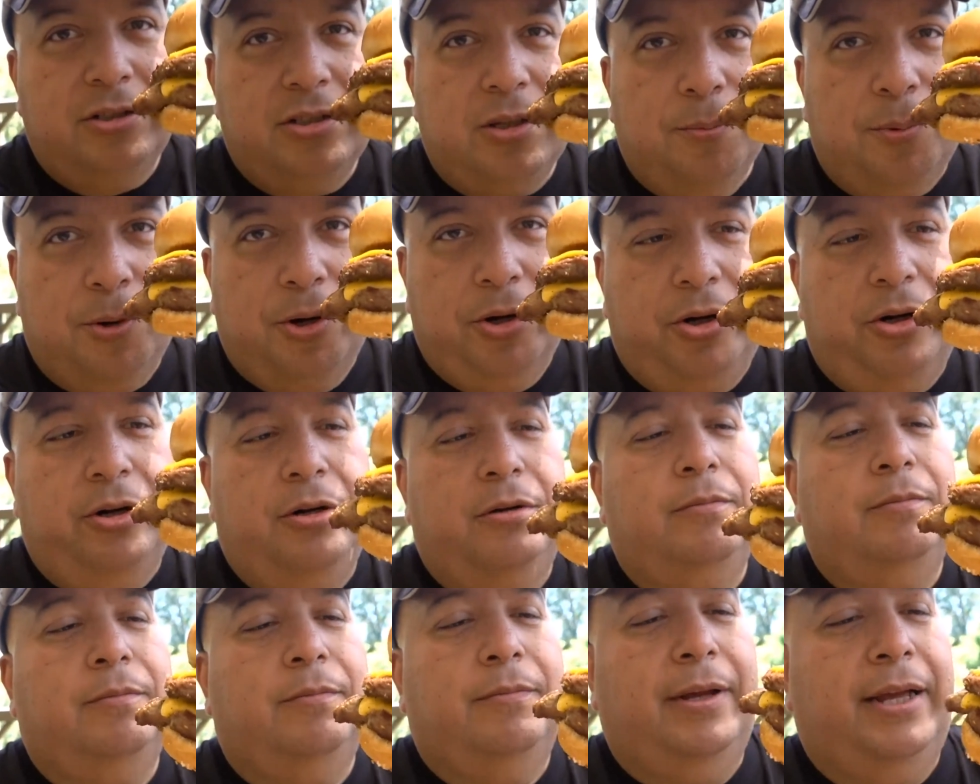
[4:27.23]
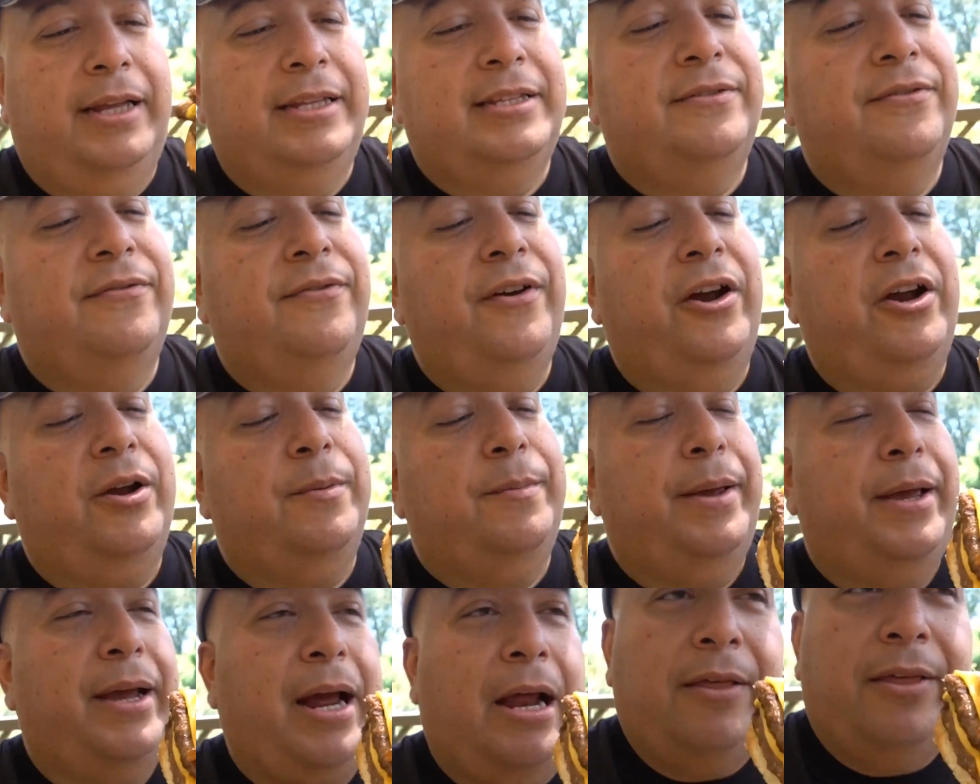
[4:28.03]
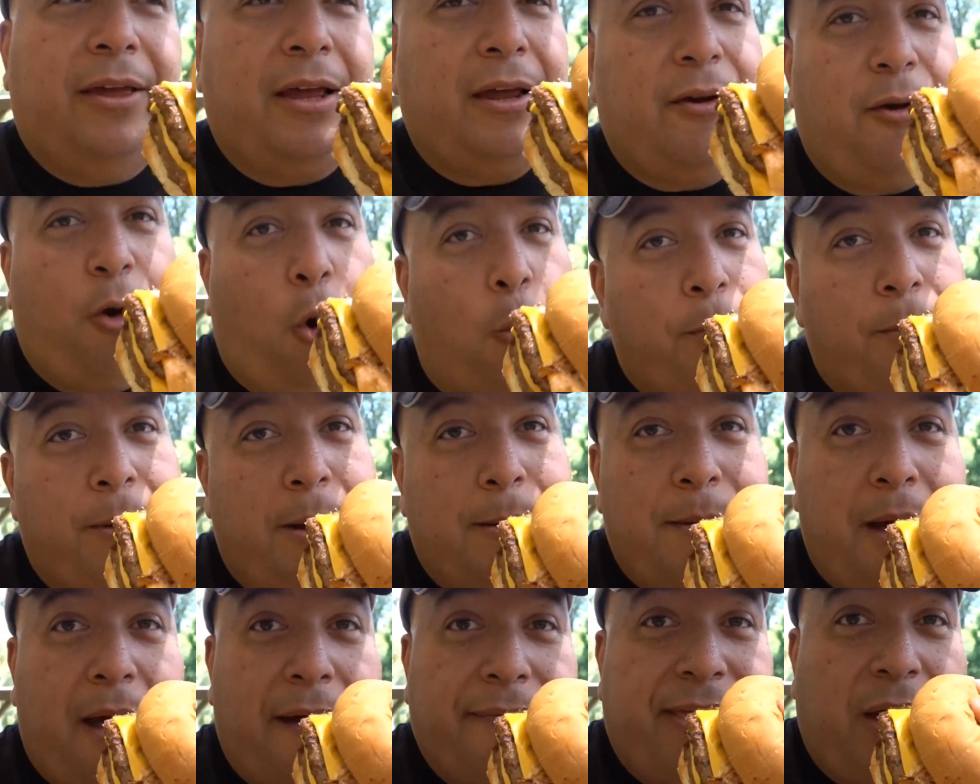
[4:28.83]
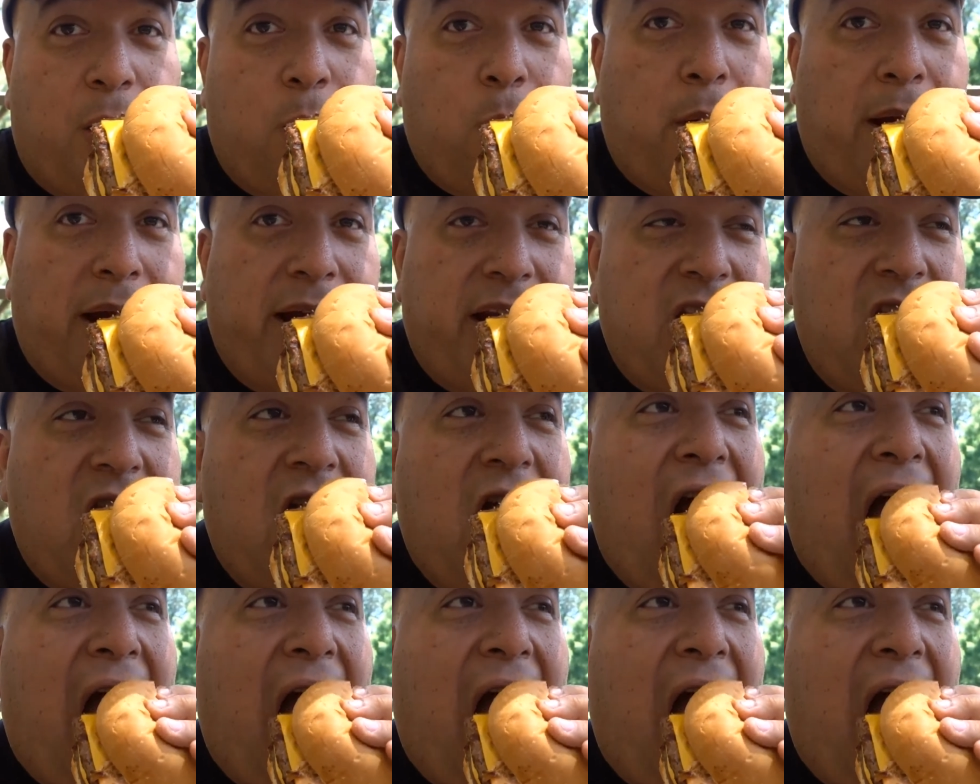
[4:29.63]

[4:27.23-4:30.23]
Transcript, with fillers: the burger. It's very big. I'm gonna open my mouth that wide.